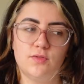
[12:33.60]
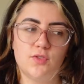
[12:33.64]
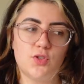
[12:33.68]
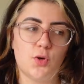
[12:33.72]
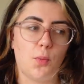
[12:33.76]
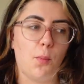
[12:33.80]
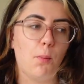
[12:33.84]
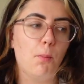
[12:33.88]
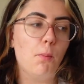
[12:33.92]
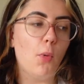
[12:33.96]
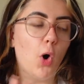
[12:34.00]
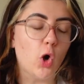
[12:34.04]

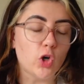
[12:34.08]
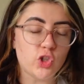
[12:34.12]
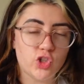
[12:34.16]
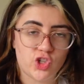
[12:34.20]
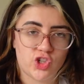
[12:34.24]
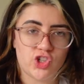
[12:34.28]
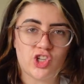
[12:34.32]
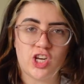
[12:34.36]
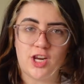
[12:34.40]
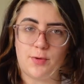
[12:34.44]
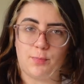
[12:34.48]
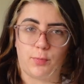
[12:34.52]
So
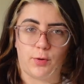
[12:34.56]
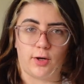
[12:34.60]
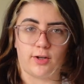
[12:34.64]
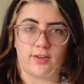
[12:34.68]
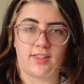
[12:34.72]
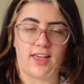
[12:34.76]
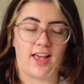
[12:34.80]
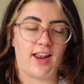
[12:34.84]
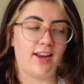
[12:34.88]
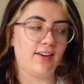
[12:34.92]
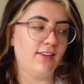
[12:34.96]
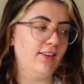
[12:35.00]
much cheaper
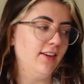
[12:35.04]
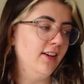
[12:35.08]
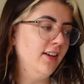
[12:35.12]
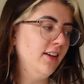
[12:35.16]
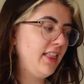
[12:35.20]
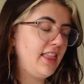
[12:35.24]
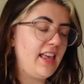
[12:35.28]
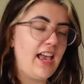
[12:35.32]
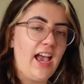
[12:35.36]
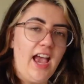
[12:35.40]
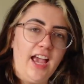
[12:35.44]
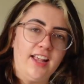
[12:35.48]
than
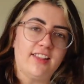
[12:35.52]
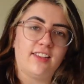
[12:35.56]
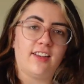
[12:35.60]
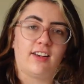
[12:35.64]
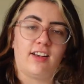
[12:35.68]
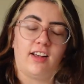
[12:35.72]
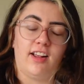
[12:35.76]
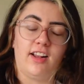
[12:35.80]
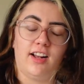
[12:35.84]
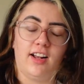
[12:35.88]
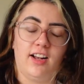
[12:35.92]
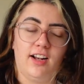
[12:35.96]
the
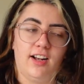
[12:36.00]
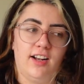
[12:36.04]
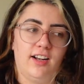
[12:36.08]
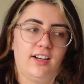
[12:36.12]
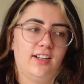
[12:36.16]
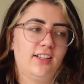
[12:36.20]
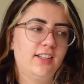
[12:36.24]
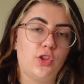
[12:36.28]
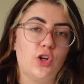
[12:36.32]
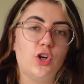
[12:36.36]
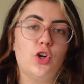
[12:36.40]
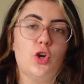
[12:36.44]

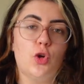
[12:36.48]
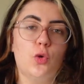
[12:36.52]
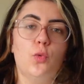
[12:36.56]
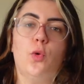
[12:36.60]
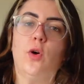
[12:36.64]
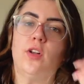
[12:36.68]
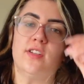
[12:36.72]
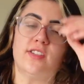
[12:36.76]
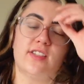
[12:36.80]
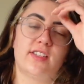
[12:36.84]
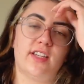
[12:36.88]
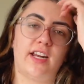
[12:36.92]
ethical, the new
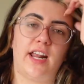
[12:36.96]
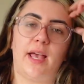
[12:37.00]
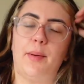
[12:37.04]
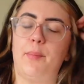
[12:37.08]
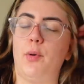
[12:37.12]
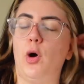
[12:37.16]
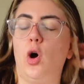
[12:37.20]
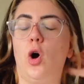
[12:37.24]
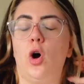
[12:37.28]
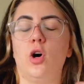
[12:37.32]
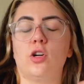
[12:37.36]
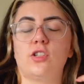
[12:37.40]
ones that I
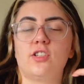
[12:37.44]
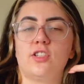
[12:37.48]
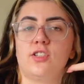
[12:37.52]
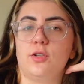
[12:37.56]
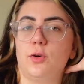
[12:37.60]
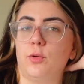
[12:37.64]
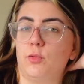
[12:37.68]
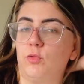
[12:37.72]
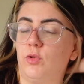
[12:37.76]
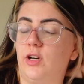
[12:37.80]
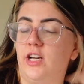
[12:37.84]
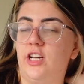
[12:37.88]
bought.
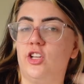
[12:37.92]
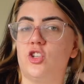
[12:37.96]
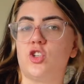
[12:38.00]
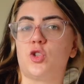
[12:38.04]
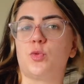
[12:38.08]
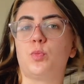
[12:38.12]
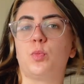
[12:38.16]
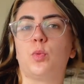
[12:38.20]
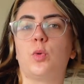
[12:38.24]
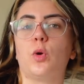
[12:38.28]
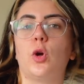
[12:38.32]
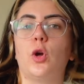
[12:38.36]
So it really
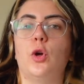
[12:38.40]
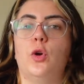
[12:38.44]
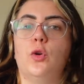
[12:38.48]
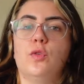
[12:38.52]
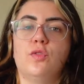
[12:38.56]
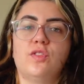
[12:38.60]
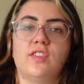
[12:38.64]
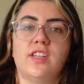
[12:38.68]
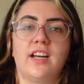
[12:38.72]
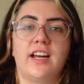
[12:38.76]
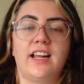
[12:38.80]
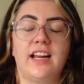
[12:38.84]
just
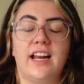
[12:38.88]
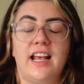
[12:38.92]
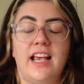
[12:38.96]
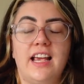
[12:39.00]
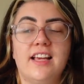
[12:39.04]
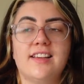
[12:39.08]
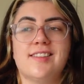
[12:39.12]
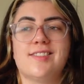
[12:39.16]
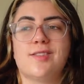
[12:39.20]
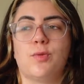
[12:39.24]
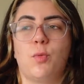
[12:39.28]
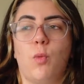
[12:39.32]
proves that it
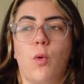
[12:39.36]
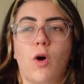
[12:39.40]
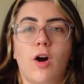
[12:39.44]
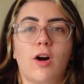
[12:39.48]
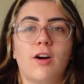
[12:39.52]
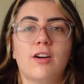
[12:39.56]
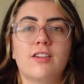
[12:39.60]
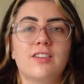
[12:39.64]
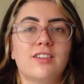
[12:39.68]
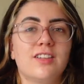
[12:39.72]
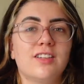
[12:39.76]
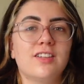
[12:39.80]
is
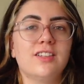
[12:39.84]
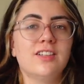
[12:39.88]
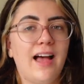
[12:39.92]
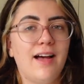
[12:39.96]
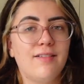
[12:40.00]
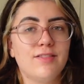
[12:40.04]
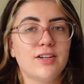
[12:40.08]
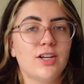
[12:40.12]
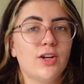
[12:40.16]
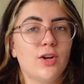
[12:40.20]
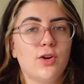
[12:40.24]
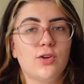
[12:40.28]
worth
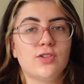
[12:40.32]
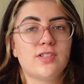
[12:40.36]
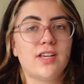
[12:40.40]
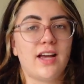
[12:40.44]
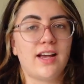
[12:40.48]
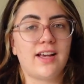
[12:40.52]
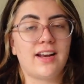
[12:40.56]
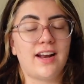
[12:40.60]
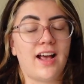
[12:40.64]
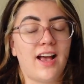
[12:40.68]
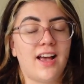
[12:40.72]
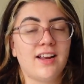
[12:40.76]
having a look
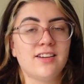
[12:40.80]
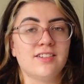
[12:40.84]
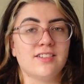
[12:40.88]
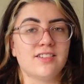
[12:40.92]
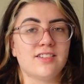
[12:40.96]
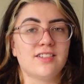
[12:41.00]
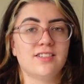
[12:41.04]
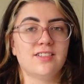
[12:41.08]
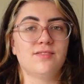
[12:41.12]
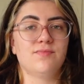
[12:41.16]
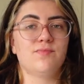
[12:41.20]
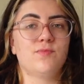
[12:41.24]

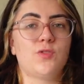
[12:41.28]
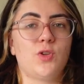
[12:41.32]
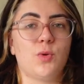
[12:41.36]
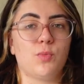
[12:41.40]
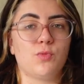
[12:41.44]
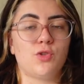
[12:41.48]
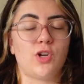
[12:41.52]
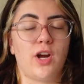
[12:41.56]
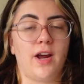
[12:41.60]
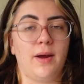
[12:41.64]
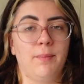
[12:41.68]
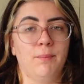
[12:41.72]
secondhand
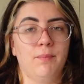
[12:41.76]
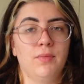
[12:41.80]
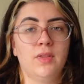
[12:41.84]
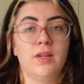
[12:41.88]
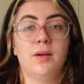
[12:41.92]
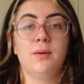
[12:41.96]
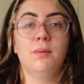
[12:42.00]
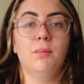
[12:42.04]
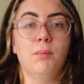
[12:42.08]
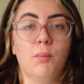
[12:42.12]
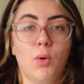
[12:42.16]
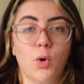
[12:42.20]
sometime,
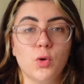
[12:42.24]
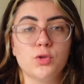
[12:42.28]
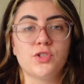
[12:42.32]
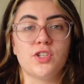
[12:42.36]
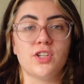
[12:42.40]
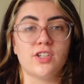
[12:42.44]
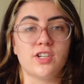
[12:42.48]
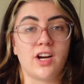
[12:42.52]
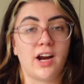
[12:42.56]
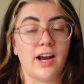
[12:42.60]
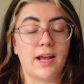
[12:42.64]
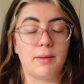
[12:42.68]
most
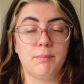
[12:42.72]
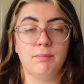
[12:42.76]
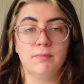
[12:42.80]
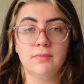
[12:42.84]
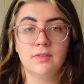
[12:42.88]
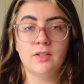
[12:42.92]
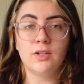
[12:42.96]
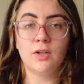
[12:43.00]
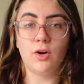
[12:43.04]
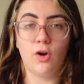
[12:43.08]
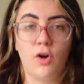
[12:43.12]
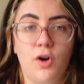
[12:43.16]
of the time,
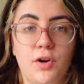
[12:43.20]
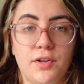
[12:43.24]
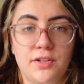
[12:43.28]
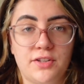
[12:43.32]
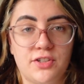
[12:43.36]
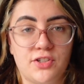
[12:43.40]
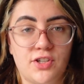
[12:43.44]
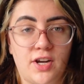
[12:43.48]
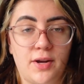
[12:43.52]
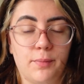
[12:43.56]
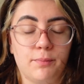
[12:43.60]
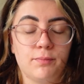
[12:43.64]
all
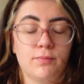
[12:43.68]
the time.